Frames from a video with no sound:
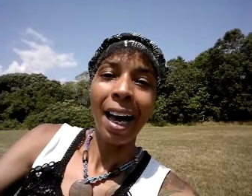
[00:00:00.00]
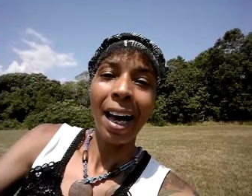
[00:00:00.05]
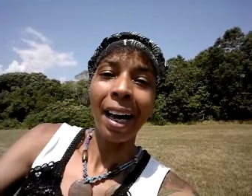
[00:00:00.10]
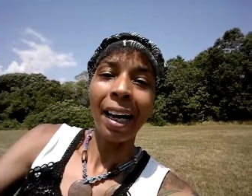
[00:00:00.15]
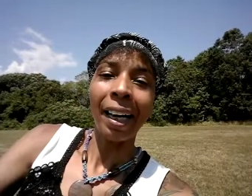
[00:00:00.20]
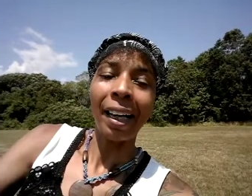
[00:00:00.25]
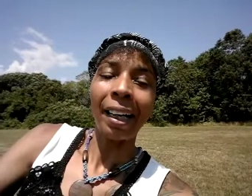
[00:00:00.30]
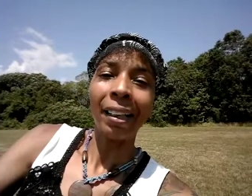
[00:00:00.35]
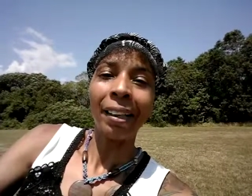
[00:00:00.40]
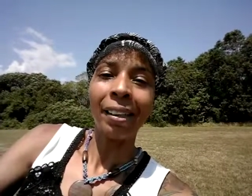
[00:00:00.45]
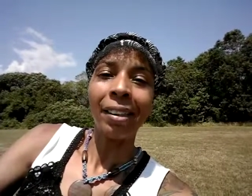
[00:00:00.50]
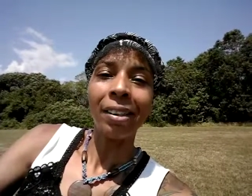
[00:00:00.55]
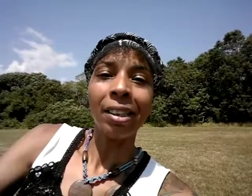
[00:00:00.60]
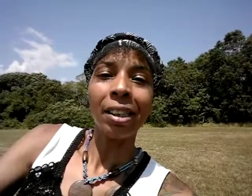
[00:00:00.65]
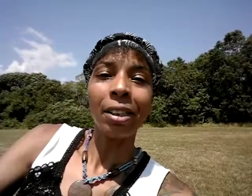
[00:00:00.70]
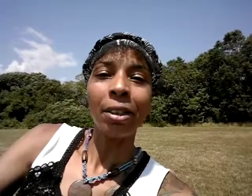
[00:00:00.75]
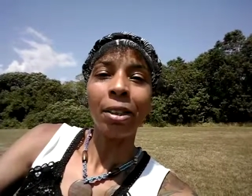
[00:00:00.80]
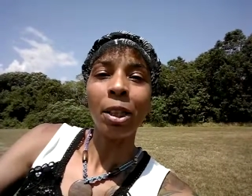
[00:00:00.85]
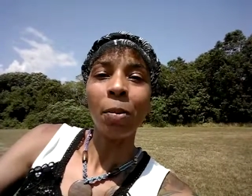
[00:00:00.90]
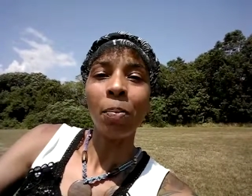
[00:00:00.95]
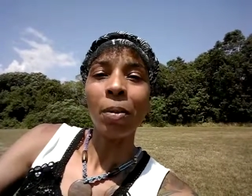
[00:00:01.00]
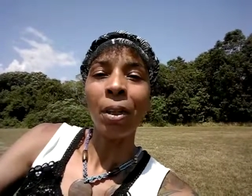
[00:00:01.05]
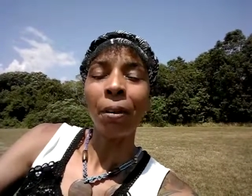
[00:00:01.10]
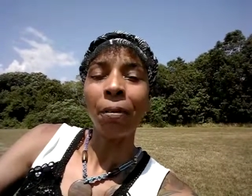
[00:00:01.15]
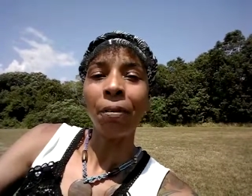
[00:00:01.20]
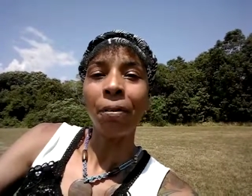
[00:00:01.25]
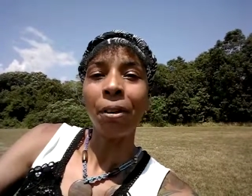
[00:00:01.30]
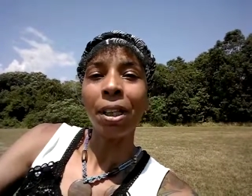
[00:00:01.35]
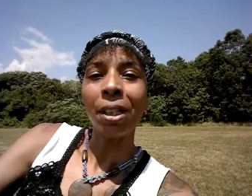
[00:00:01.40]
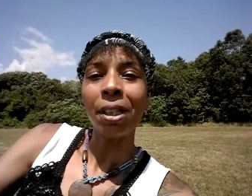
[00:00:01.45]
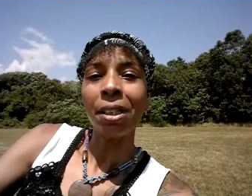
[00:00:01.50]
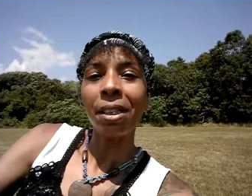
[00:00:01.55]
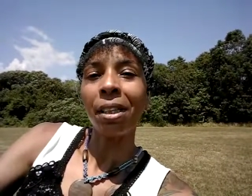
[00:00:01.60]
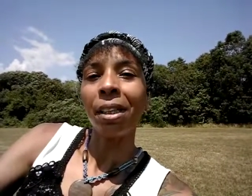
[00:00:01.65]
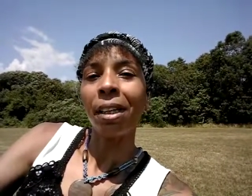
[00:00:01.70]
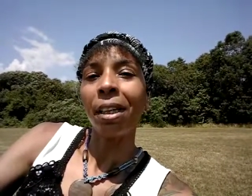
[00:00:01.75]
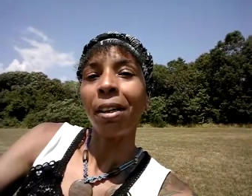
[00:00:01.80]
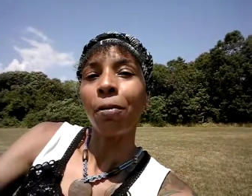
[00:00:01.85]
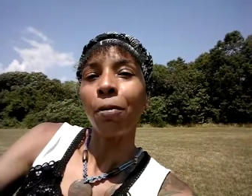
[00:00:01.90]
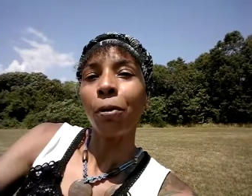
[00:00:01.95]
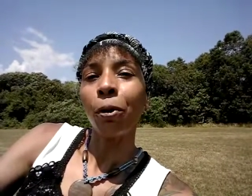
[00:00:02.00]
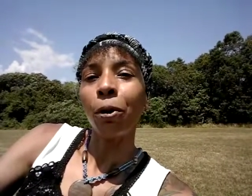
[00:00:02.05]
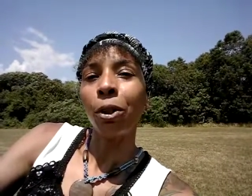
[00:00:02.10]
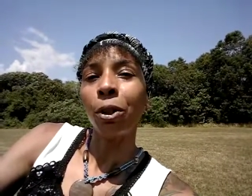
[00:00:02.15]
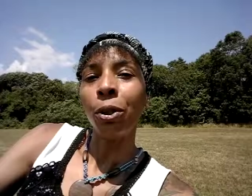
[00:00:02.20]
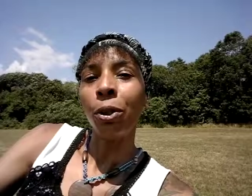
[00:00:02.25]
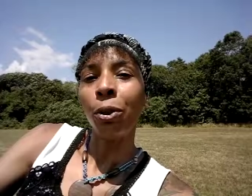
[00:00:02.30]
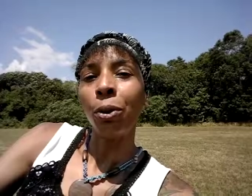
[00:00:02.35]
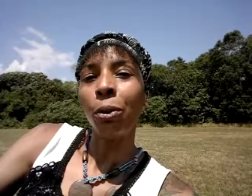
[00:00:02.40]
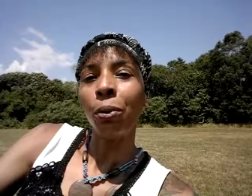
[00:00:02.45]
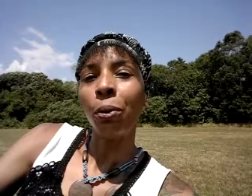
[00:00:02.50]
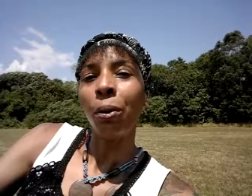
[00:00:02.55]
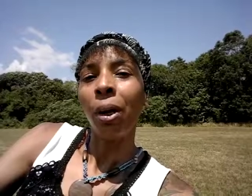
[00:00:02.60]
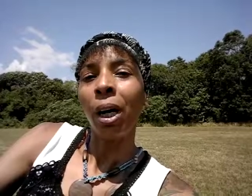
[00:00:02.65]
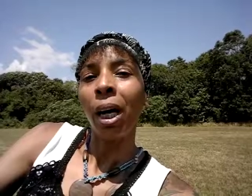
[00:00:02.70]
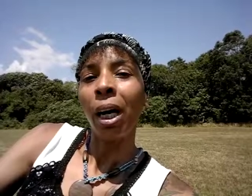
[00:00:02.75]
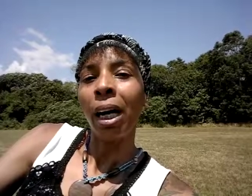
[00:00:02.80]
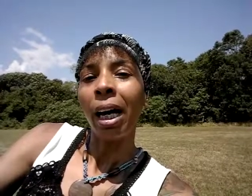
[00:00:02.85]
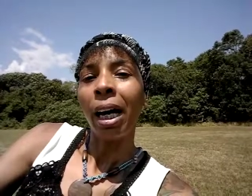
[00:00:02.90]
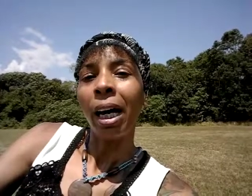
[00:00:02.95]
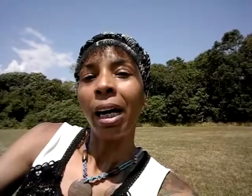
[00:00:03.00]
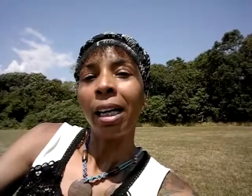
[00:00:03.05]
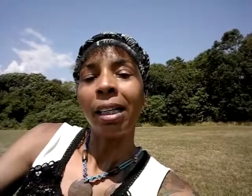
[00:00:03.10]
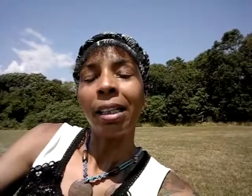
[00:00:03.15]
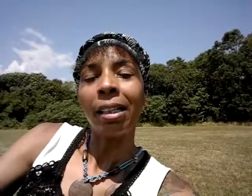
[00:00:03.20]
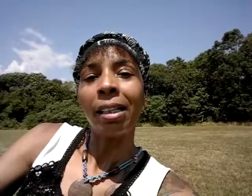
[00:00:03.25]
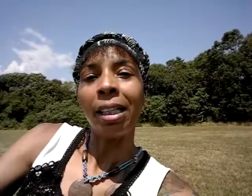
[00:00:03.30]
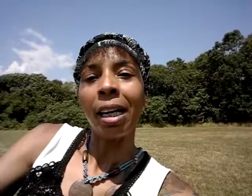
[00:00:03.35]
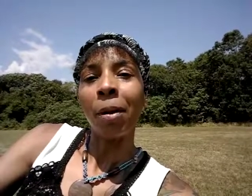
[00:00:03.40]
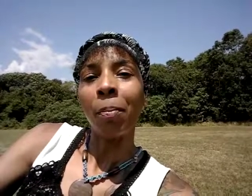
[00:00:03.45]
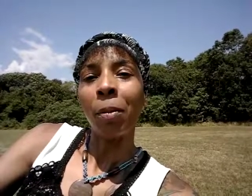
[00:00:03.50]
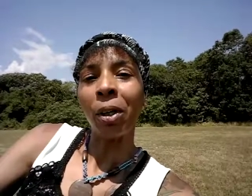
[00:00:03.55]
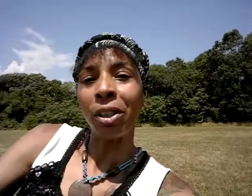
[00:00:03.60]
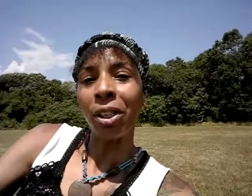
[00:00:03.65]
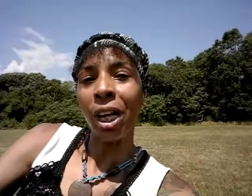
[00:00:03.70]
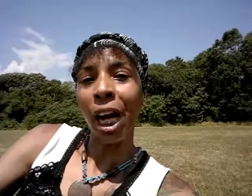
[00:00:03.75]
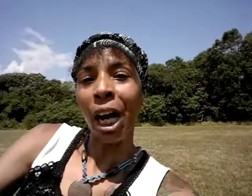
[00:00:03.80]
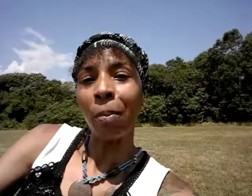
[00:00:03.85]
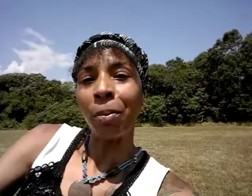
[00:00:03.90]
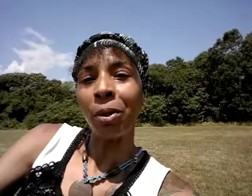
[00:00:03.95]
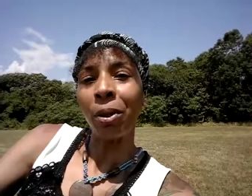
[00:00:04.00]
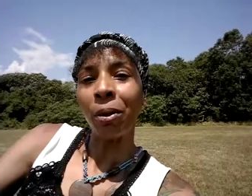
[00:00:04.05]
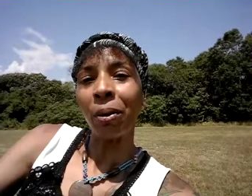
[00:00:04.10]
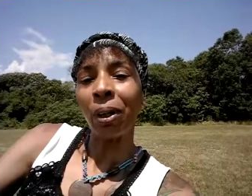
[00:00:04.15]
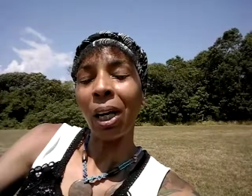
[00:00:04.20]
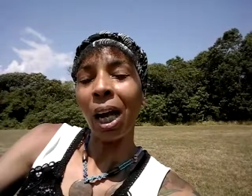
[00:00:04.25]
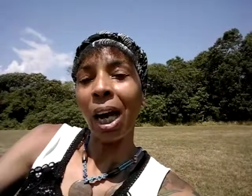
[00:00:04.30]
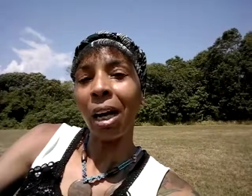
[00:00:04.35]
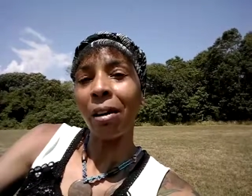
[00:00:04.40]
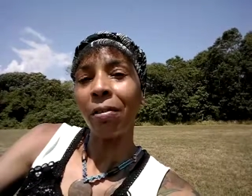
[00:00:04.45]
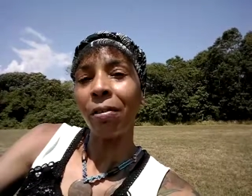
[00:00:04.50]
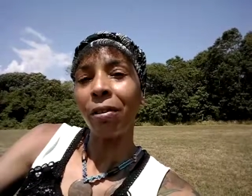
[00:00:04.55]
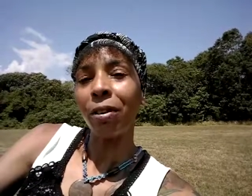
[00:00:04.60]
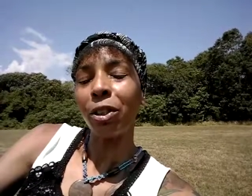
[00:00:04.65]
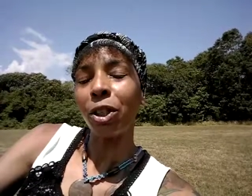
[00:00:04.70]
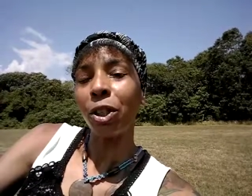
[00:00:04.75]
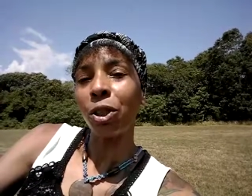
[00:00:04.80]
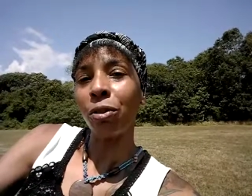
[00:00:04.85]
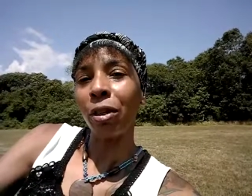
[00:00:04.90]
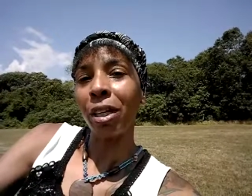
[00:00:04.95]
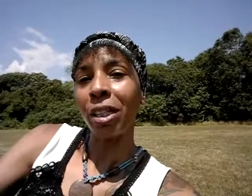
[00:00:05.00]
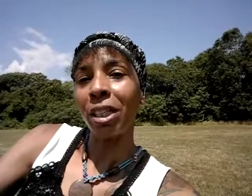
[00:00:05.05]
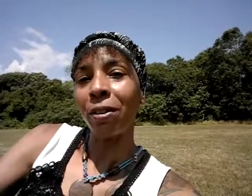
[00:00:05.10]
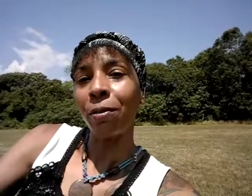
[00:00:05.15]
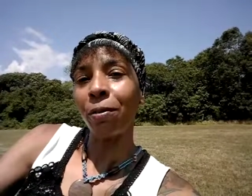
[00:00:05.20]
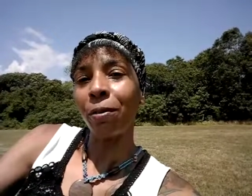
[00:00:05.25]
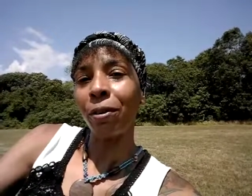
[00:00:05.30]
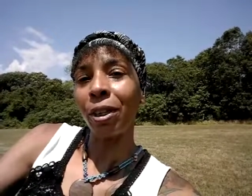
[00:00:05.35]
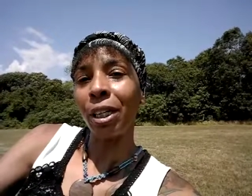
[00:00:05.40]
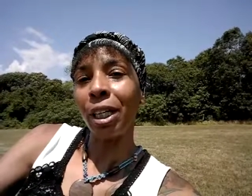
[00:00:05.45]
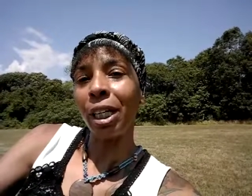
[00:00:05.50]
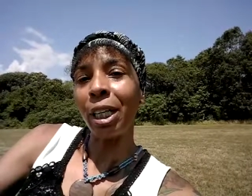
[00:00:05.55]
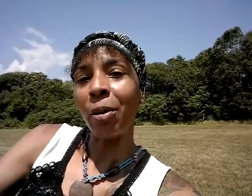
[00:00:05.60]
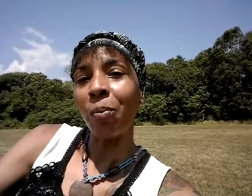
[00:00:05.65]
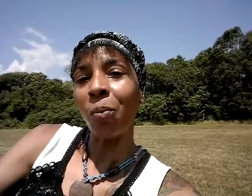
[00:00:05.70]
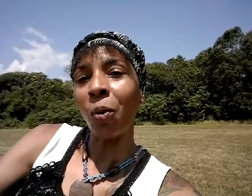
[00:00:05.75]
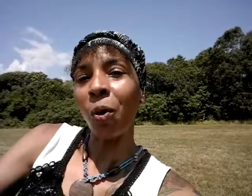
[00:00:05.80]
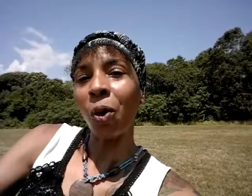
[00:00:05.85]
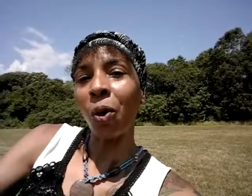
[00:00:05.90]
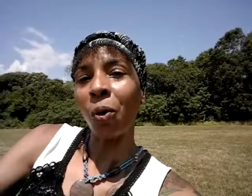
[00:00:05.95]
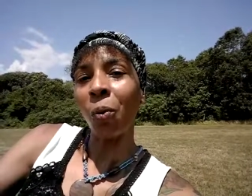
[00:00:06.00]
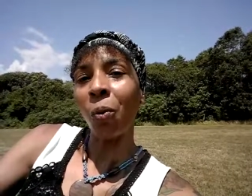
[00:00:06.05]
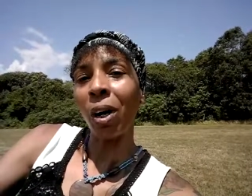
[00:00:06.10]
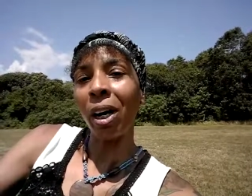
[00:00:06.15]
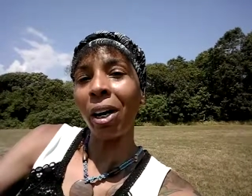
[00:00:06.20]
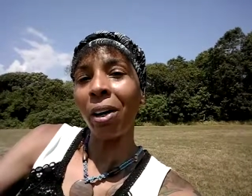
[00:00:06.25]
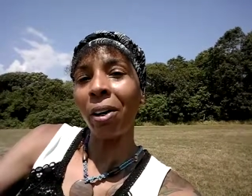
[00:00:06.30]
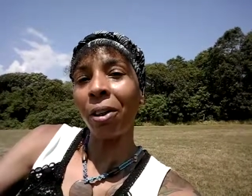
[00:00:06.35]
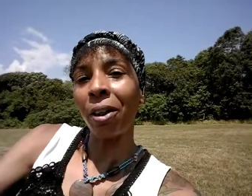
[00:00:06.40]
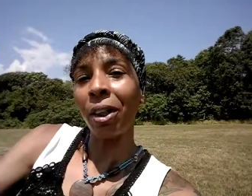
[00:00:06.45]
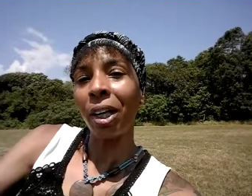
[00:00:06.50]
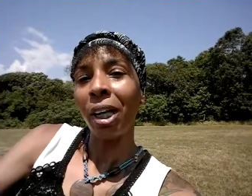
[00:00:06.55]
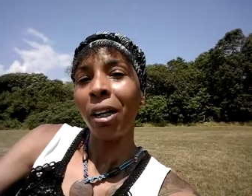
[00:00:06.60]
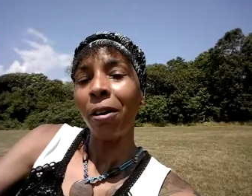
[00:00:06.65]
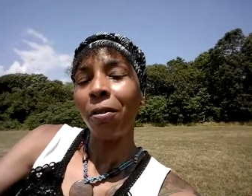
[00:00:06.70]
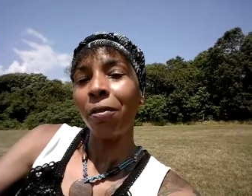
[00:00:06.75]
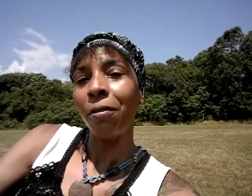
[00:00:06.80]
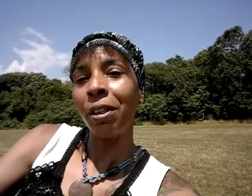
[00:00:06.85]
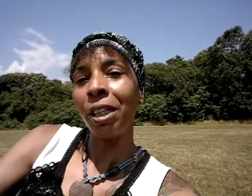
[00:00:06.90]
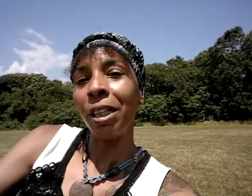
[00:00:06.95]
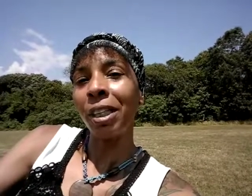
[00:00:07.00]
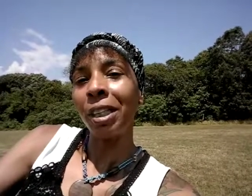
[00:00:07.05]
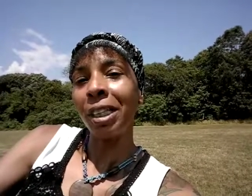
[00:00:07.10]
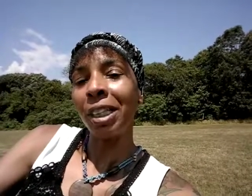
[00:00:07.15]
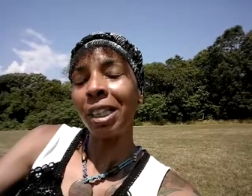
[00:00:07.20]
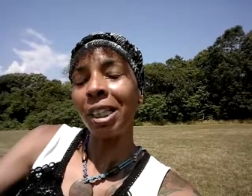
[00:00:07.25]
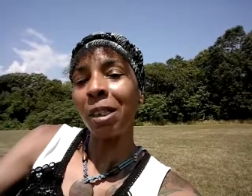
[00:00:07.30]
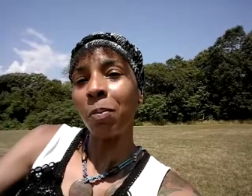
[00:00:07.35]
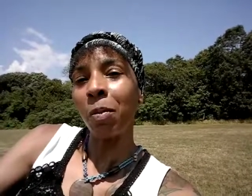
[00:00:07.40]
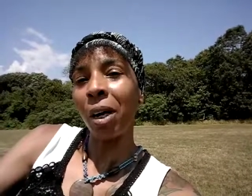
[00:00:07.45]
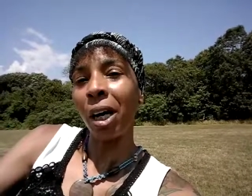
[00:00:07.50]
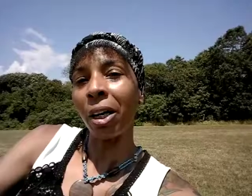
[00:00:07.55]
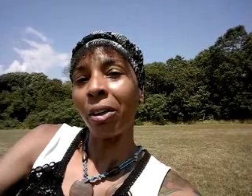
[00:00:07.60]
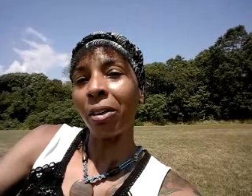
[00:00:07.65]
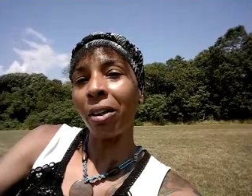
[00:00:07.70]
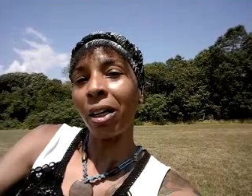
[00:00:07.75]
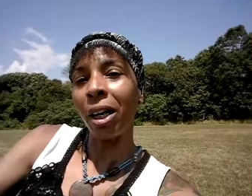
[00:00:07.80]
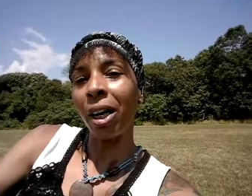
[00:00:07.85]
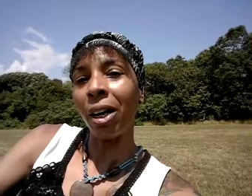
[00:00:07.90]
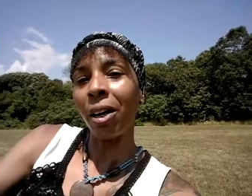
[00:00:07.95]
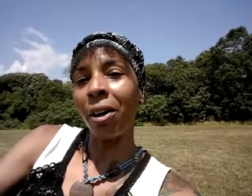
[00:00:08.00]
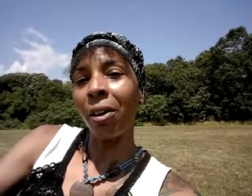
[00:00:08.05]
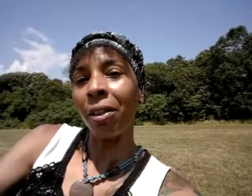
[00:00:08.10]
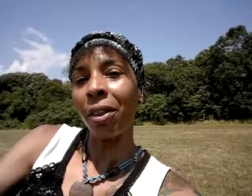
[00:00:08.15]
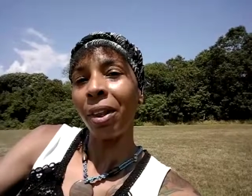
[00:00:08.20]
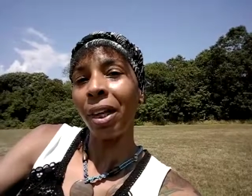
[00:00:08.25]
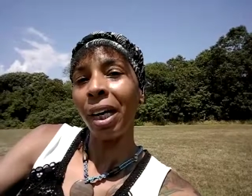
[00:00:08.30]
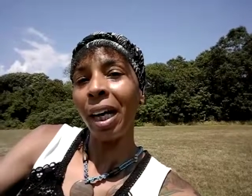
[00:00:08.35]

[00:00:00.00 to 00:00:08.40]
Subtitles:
And the benefits for you is a much happier life, stress-free, more wealth, fitness, better health,